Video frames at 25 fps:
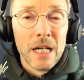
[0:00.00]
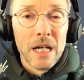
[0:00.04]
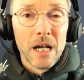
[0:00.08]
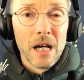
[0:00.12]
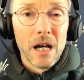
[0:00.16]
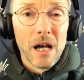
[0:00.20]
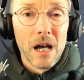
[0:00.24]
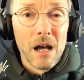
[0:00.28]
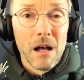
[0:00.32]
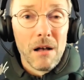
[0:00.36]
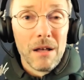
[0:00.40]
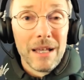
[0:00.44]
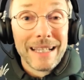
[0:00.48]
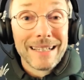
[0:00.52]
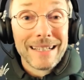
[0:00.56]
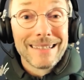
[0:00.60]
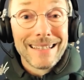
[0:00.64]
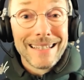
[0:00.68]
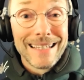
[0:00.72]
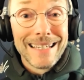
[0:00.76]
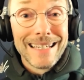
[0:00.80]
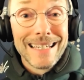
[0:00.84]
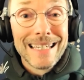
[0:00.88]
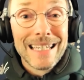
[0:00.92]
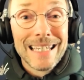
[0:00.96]

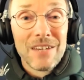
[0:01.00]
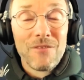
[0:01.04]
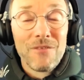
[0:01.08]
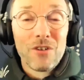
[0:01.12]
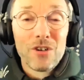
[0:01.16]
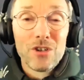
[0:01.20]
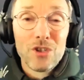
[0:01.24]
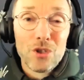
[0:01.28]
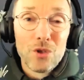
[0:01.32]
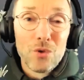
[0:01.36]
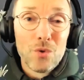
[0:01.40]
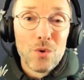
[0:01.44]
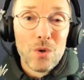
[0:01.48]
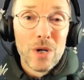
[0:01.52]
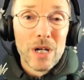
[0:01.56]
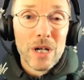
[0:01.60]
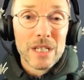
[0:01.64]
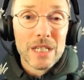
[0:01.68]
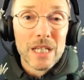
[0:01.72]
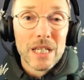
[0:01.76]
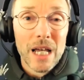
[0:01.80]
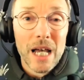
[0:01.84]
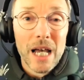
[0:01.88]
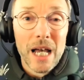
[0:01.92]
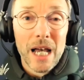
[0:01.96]
It's easy for you
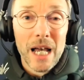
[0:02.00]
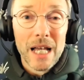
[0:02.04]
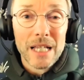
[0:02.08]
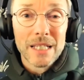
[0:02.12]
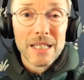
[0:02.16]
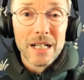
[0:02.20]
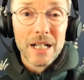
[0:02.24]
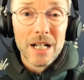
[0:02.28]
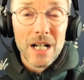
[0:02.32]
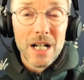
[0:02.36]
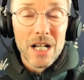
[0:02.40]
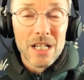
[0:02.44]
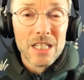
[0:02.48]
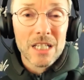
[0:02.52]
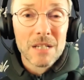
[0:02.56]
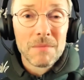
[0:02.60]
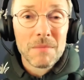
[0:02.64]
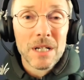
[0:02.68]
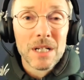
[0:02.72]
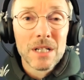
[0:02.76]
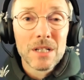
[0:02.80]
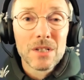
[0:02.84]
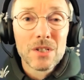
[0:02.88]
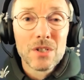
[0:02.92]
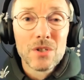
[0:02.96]
as a
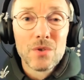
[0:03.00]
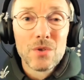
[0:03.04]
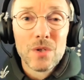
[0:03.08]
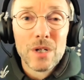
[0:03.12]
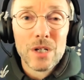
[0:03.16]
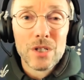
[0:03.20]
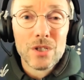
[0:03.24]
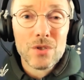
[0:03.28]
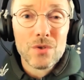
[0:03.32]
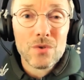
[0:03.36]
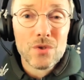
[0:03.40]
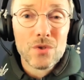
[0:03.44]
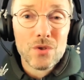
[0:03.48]
customer to